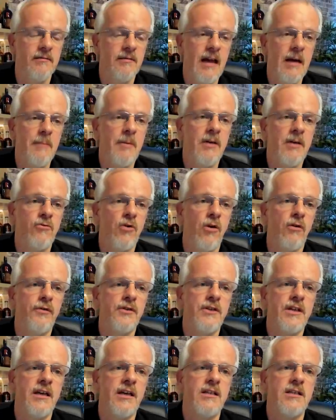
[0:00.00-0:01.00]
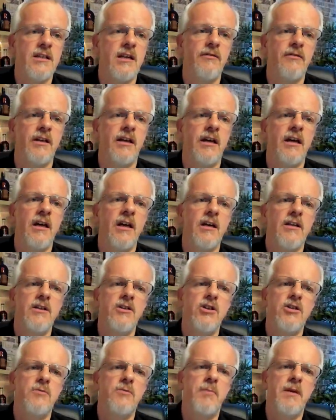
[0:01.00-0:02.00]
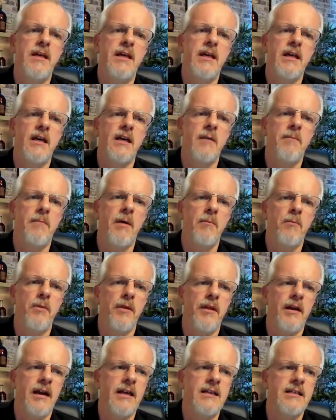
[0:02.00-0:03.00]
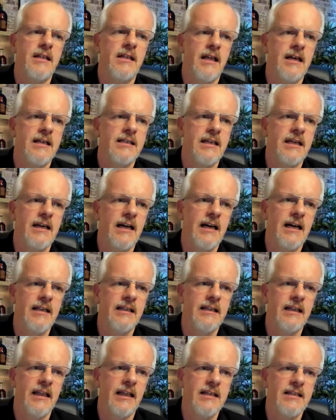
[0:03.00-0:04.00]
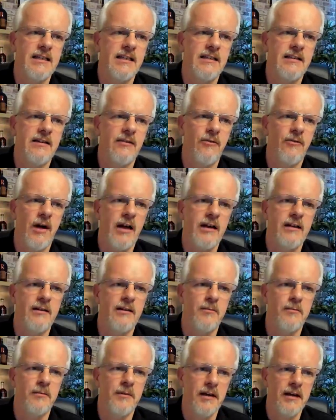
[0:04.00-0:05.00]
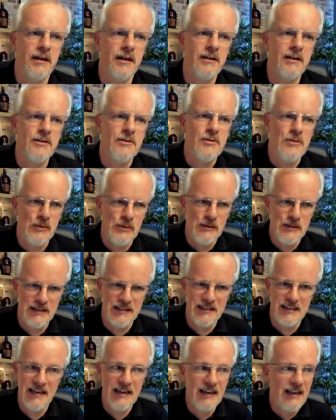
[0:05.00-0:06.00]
Ebhead Rolf is in. It's lovely to just be here in a pub with a nice glass in a hand and listen to random notes.